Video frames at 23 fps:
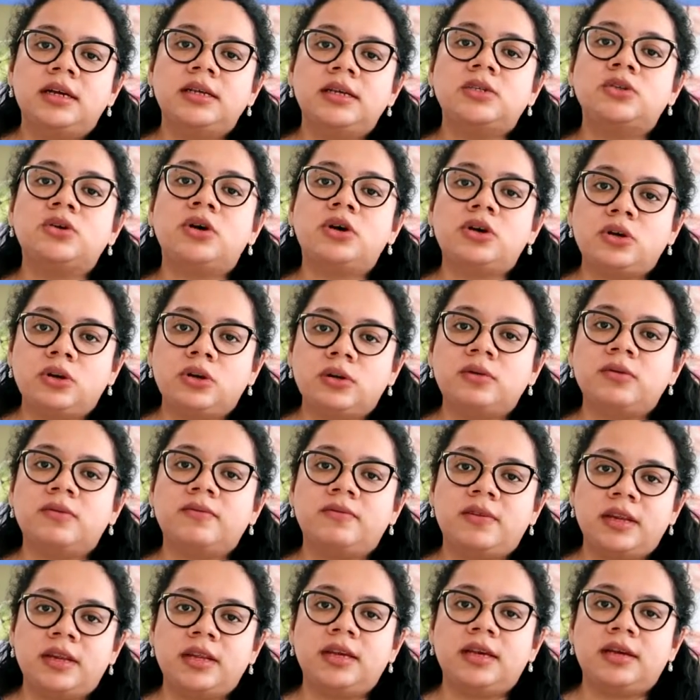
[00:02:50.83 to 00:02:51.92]
is not
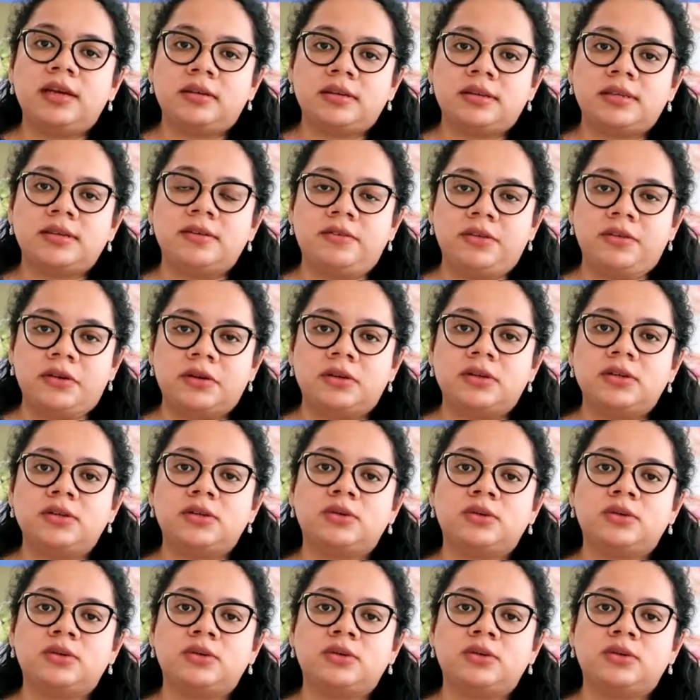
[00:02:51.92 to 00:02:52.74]
very severe.